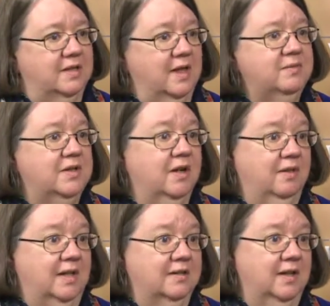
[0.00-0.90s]
lifestyle,
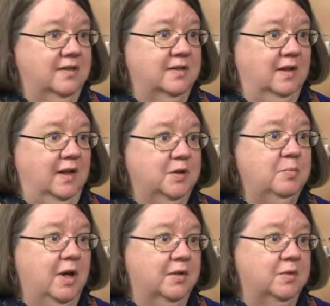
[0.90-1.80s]
that's less and less
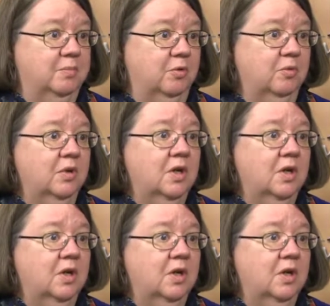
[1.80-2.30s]
possible.